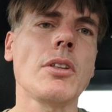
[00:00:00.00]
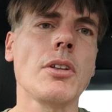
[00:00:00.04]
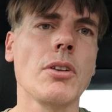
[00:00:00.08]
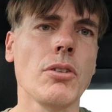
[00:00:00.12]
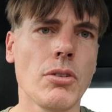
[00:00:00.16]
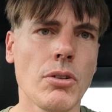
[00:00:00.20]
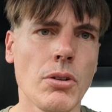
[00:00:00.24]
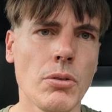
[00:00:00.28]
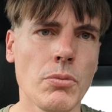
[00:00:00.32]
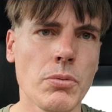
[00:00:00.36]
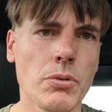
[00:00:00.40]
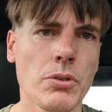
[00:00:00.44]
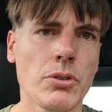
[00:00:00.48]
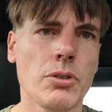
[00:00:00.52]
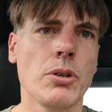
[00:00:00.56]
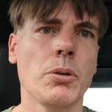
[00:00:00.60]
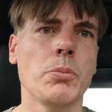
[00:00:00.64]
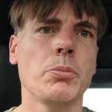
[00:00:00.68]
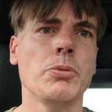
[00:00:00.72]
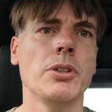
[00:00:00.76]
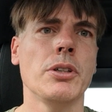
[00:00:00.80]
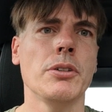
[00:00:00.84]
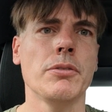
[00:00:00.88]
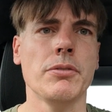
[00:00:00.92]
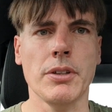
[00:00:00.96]
So
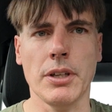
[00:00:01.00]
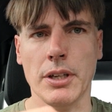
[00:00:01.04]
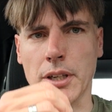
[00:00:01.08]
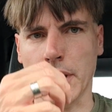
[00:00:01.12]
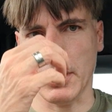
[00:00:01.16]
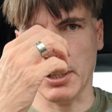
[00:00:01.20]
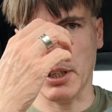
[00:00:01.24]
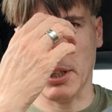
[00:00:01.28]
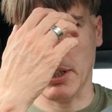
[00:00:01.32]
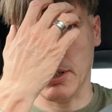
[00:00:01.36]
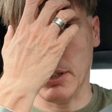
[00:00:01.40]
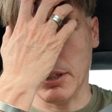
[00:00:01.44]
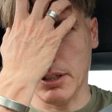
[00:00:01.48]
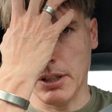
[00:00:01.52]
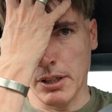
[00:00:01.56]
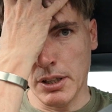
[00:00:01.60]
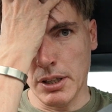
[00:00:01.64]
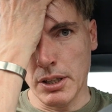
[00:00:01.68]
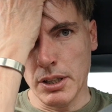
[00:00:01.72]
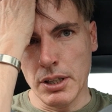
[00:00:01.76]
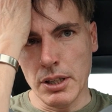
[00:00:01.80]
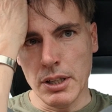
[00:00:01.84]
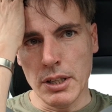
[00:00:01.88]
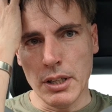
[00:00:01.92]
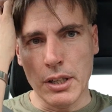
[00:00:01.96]
upshift then again
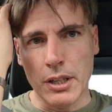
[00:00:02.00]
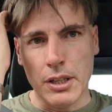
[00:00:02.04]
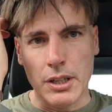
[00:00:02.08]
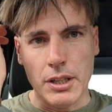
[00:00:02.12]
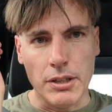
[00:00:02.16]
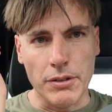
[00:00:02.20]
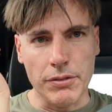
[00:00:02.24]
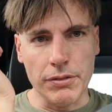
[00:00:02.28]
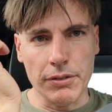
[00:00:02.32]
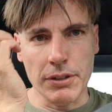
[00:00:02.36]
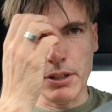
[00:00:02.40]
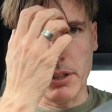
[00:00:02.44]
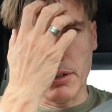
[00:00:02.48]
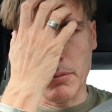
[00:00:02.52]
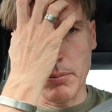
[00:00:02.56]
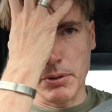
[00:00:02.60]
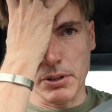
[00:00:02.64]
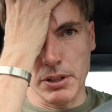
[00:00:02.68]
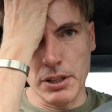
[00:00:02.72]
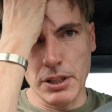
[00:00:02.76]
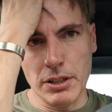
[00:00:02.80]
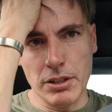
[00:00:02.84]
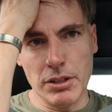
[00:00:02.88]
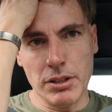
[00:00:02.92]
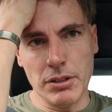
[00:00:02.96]
if needed. But
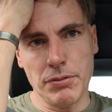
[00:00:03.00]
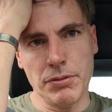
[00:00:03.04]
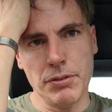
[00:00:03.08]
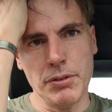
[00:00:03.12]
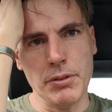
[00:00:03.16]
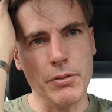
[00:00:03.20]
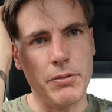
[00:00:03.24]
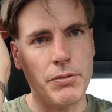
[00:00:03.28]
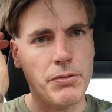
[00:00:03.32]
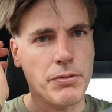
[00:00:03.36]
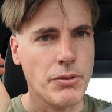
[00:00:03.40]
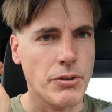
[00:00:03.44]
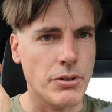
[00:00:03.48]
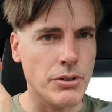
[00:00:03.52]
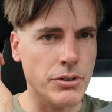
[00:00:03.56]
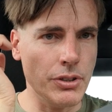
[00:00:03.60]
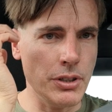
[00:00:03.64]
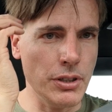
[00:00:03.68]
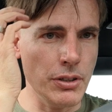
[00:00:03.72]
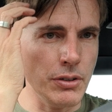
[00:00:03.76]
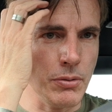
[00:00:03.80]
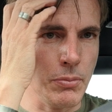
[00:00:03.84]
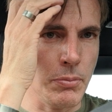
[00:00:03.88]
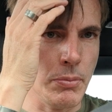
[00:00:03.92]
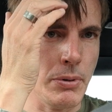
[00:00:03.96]
this, if you force
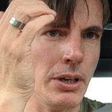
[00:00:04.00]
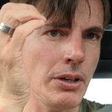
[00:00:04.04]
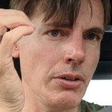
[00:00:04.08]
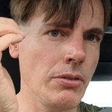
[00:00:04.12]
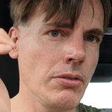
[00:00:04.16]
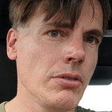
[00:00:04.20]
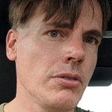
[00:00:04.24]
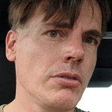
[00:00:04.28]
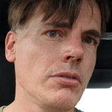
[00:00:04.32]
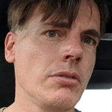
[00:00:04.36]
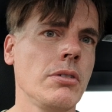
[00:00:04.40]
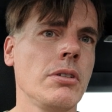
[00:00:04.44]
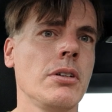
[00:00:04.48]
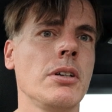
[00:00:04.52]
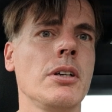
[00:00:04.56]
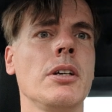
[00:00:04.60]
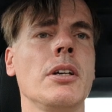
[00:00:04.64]
into manual,